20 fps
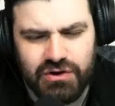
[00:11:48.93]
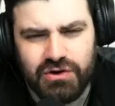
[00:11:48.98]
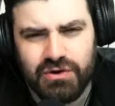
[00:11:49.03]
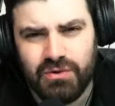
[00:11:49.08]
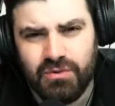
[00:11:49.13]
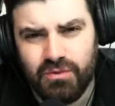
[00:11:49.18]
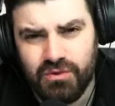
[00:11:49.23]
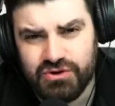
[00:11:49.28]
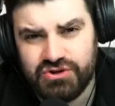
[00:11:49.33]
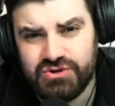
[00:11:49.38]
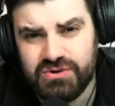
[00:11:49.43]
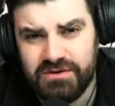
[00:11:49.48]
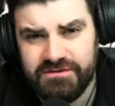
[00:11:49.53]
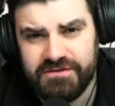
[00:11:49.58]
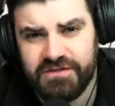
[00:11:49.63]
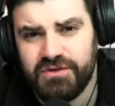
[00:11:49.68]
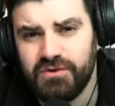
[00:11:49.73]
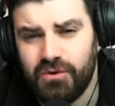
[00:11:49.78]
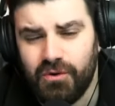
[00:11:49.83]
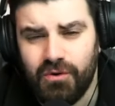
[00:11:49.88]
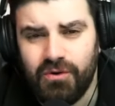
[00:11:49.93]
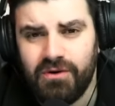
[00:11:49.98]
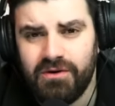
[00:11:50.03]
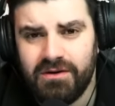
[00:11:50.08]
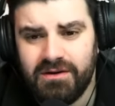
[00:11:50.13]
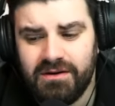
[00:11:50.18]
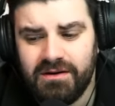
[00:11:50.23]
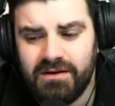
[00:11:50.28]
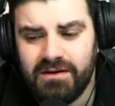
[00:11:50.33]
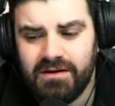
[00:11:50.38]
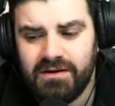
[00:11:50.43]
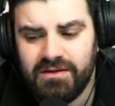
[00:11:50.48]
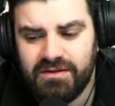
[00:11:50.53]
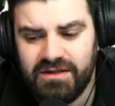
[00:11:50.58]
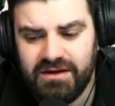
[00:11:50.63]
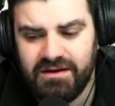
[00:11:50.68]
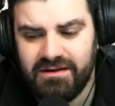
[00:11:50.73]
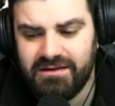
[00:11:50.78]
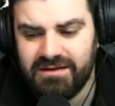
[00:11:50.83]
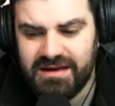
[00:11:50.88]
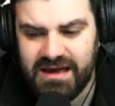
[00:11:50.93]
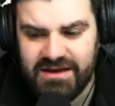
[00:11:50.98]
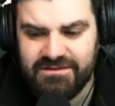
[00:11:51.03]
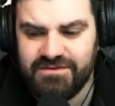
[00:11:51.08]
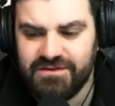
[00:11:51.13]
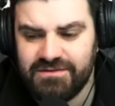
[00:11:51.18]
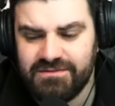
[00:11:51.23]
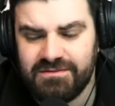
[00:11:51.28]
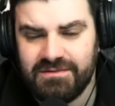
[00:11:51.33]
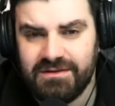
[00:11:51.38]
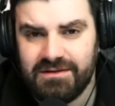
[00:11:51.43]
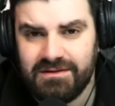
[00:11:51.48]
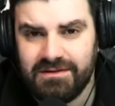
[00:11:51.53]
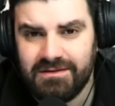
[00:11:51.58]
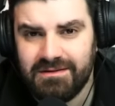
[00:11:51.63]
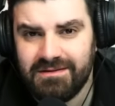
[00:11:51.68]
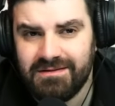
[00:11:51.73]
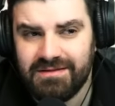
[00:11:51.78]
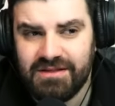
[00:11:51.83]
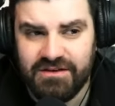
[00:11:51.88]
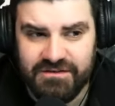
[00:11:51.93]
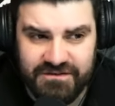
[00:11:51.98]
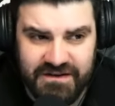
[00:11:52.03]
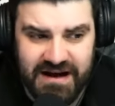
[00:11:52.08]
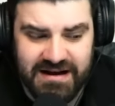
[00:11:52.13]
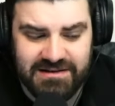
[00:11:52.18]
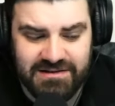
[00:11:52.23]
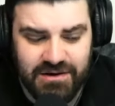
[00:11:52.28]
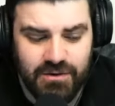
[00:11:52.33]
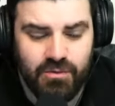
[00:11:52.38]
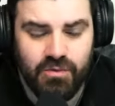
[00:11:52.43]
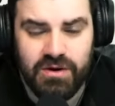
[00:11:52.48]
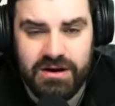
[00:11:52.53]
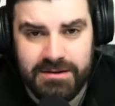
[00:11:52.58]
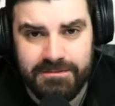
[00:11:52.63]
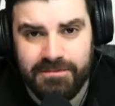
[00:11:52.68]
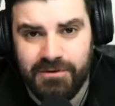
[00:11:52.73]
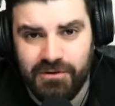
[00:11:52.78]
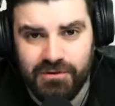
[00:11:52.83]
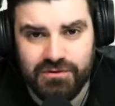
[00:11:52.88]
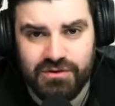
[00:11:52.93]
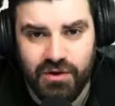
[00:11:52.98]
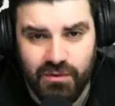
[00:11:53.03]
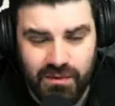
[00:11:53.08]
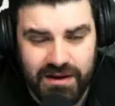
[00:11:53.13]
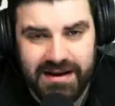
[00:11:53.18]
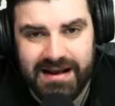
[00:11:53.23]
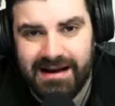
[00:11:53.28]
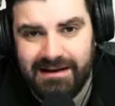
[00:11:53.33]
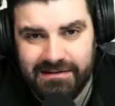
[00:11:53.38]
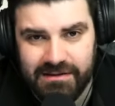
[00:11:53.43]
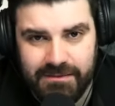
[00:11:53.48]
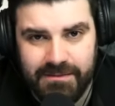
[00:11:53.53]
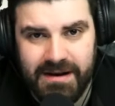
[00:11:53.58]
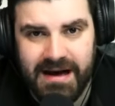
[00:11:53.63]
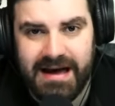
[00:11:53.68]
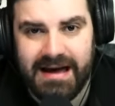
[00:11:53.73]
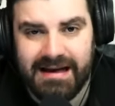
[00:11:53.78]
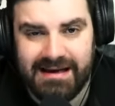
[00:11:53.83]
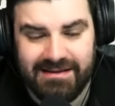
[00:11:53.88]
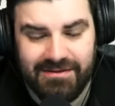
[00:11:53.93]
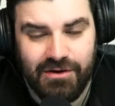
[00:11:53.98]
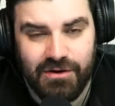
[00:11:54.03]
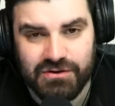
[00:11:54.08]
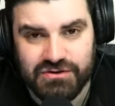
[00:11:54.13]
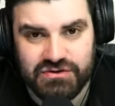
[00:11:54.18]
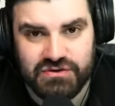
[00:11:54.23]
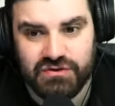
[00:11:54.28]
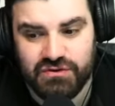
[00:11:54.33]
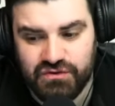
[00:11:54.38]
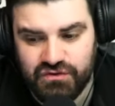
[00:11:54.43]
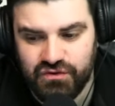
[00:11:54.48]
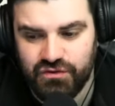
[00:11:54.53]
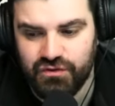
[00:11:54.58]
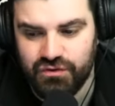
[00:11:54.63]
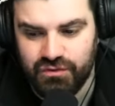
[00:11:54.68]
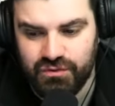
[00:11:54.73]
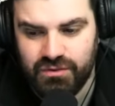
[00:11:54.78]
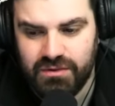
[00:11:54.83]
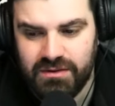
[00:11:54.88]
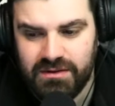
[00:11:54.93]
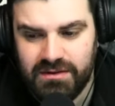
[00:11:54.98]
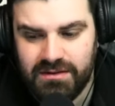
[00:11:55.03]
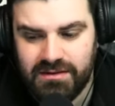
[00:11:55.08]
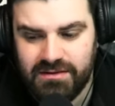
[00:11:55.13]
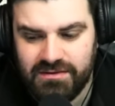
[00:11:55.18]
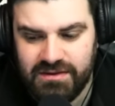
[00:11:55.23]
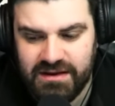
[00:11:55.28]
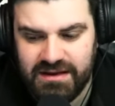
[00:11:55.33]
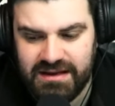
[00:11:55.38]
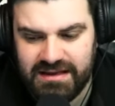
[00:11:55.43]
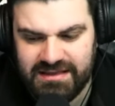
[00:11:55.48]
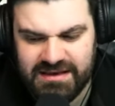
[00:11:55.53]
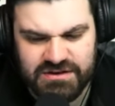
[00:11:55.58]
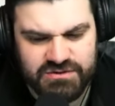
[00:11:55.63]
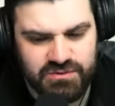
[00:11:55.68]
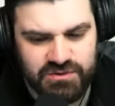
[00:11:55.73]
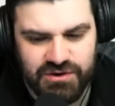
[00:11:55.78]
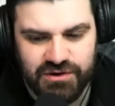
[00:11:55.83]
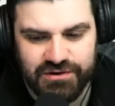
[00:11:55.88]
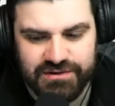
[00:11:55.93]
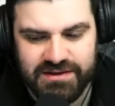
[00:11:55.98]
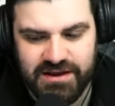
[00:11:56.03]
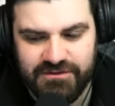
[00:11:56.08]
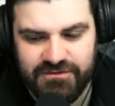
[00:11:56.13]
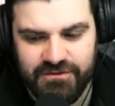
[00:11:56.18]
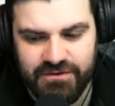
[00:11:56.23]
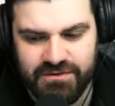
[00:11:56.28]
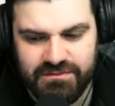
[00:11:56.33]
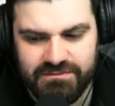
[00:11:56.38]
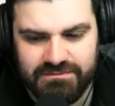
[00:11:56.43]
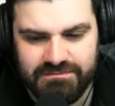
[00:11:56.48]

Would you have thought that given the fact that we pulled the win out of the bag and those two drew, that this would look different?